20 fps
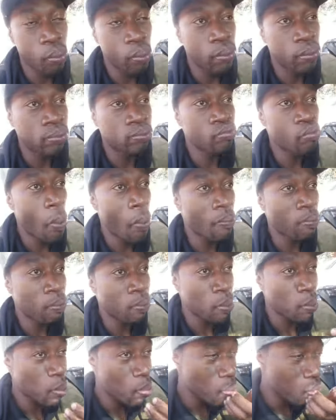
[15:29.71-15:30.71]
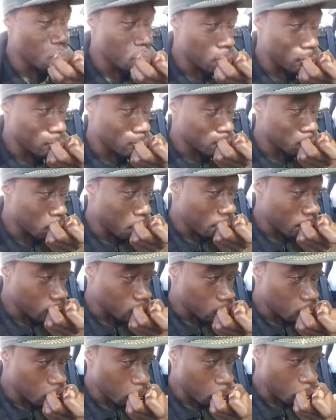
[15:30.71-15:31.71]
Look at you. Look at your mouth
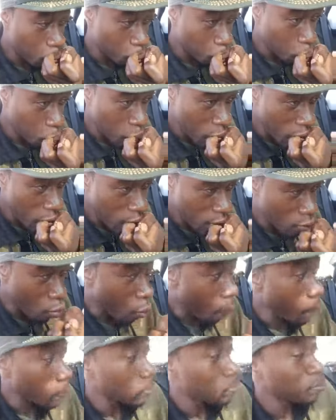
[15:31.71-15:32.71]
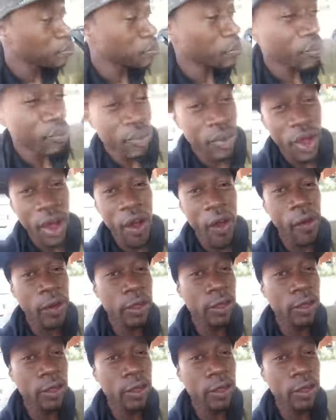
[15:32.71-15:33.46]
just going. Dang.